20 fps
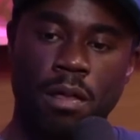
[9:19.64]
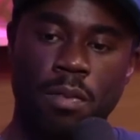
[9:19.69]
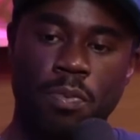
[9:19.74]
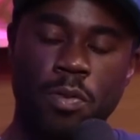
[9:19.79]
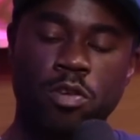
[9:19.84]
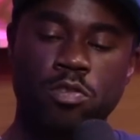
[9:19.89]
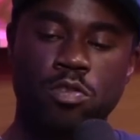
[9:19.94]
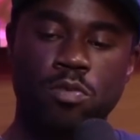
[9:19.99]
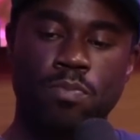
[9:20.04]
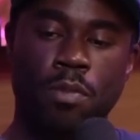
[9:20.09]

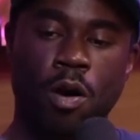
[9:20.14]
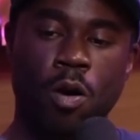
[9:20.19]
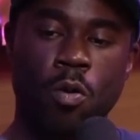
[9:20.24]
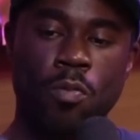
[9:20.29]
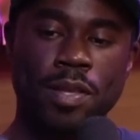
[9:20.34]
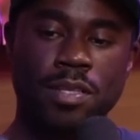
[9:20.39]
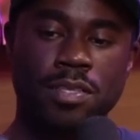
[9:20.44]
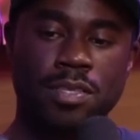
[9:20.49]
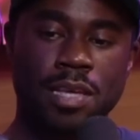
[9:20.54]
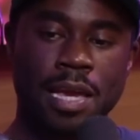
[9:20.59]
there's
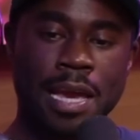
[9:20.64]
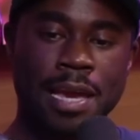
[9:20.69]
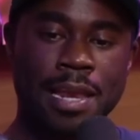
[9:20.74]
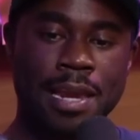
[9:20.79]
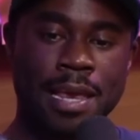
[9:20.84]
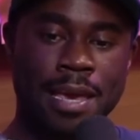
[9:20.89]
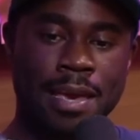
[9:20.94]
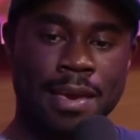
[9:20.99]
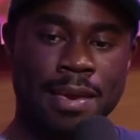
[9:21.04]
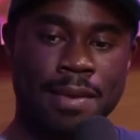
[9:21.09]
moments in
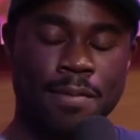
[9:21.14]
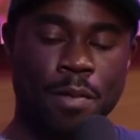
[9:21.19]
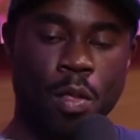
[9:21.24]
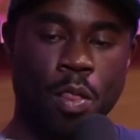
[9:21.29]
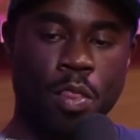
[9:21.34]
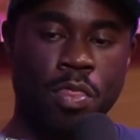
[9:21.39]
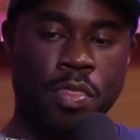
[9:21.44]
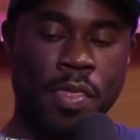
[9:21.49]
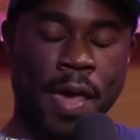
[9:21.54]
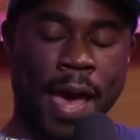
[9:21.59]
it
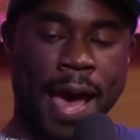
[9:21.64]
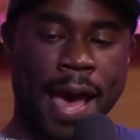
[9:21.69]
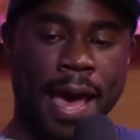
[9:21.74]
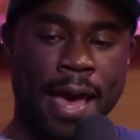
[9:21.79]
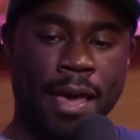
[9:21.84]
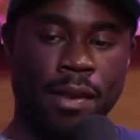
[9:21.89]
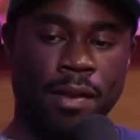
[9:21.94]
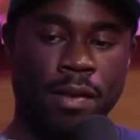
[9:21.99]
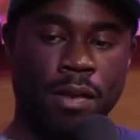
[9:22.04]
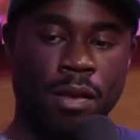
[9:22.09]

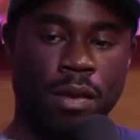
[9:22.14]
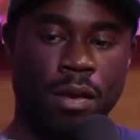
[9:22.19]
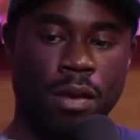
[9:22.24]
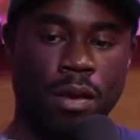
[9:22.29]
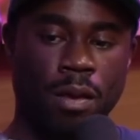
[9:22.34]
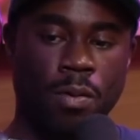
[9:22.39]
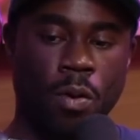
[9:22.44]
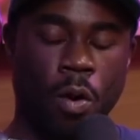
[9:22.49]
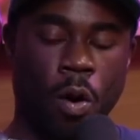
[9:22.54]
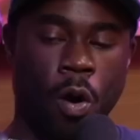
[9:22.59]
that
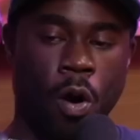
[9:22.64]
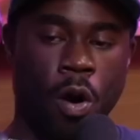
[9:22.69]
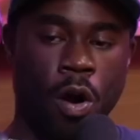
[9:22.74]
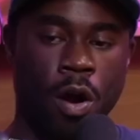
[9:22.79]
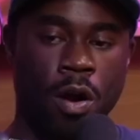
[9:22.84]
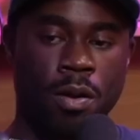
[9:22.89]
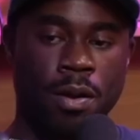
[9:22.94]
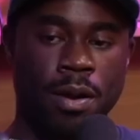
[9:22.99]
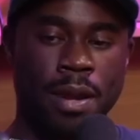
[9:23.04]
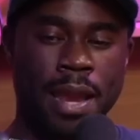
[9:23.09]

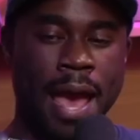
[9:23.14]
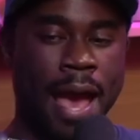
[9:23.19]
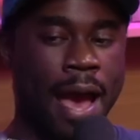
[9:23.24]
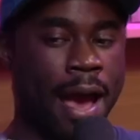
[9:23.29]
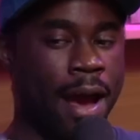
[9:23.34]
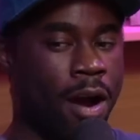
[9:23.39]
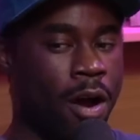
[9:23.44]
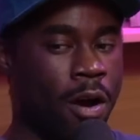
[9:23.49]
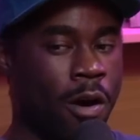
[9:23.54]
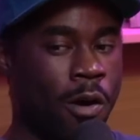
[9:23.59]
are
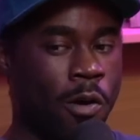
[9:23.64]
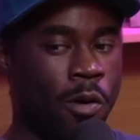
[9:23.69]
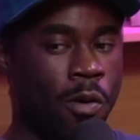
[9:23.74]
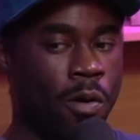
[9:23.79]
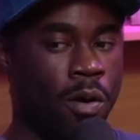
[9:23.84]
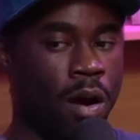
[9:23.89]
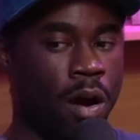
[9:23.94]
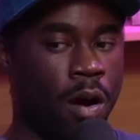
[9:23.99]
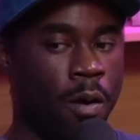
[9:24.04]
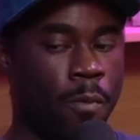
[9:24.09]

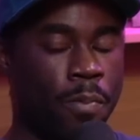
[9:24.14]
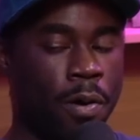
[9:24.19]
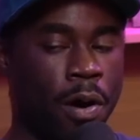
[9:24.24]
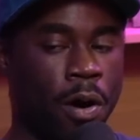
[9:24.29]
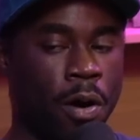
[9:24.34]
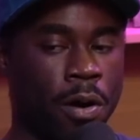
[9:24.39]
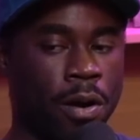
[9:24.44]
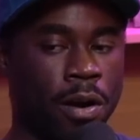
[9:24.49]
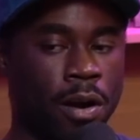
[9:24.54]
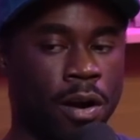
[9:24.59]
now a
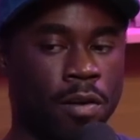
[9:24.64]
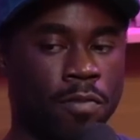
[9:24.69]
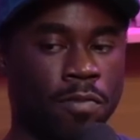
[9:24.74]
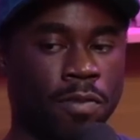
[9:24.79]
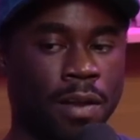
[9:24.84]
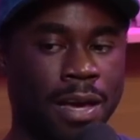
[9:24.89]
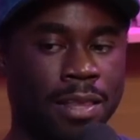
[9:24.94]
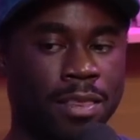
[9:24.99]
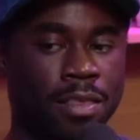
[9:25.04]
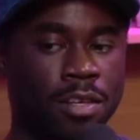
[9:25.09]
part of
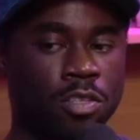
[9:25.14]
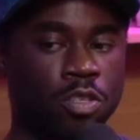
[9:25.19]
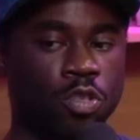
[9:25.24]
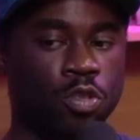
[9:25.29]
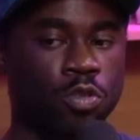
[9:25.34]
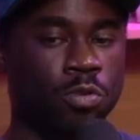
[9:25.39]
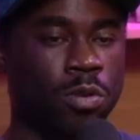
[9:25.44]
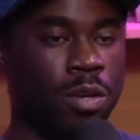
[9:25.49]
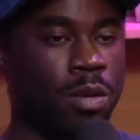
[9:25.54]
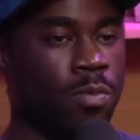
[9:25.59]
like the
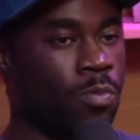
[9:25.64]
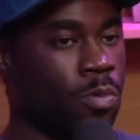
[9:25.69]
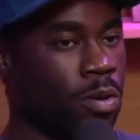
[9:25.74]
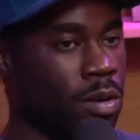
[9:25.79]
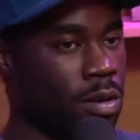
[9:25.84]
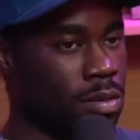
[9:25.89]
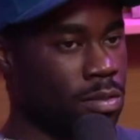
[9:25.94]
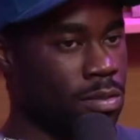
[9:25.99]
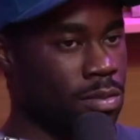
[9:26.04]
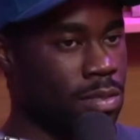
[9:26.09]

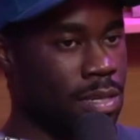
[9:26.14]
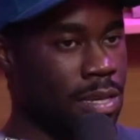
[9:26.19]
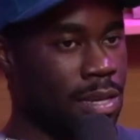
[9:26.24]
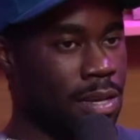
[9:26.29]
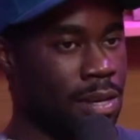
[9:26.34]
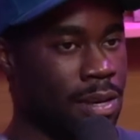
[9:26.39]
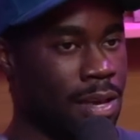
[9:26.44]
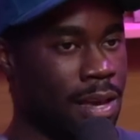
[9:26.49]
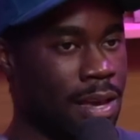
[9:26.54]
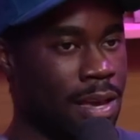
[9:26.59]
DreamWorks
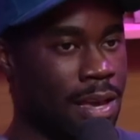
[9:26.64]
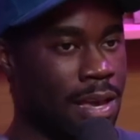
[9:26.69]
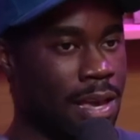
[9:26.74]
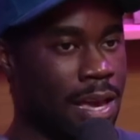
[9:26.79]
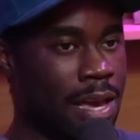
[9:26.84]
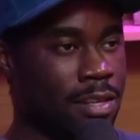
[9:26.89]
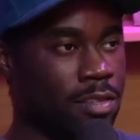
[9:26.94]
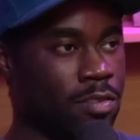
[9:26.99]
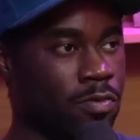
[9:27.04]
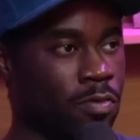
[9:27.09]
DNA as